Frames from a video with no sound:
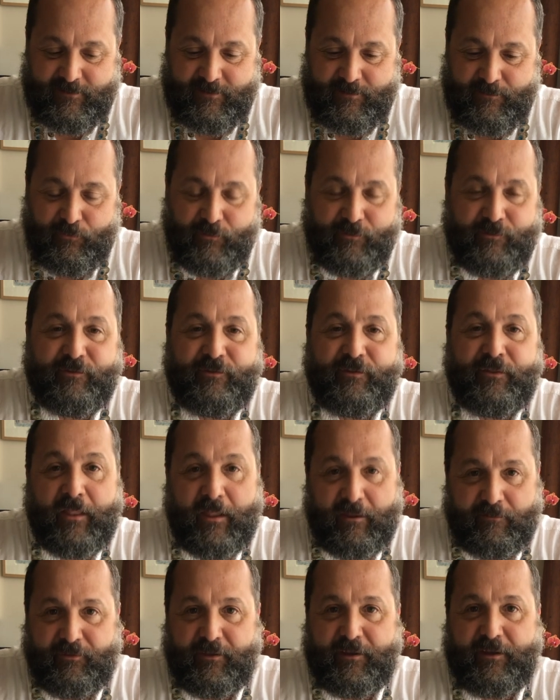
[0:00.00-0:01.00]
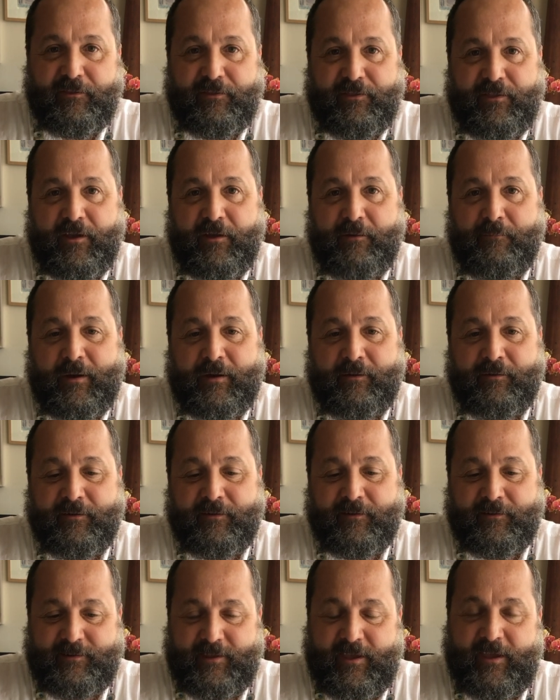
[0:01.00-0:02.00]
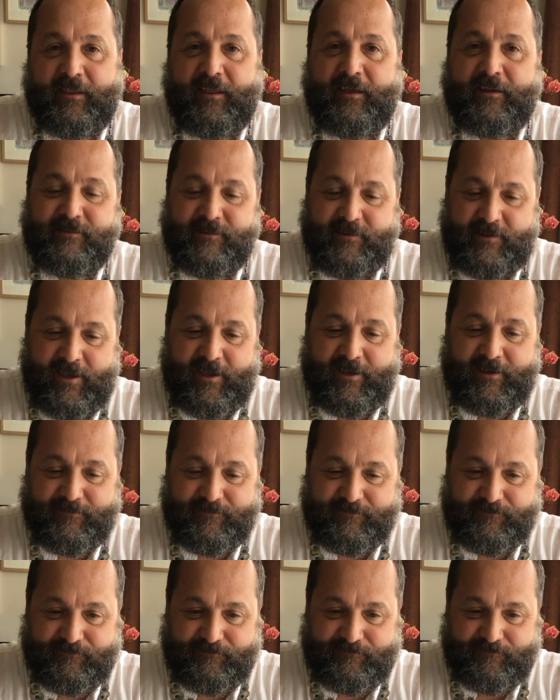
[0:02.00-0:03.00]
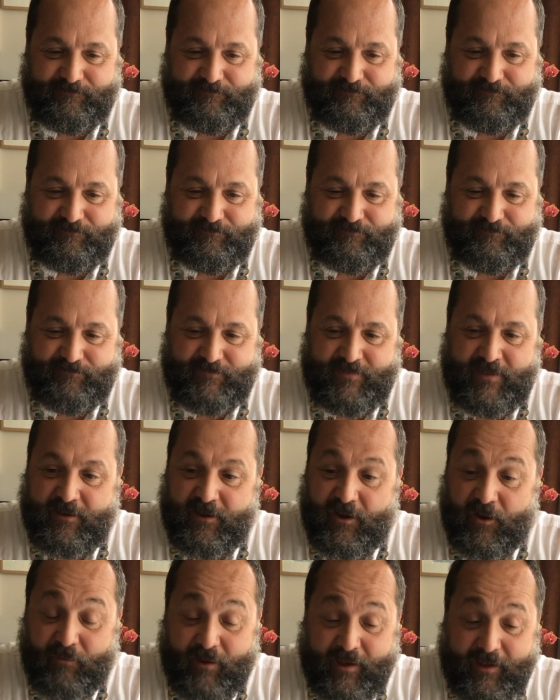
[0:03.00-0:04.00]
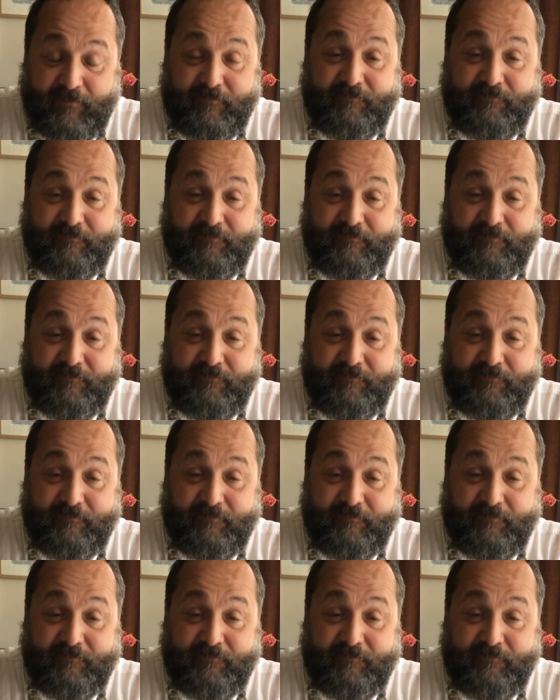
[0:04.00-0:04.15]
which is lovely to think about on a day like today. All right,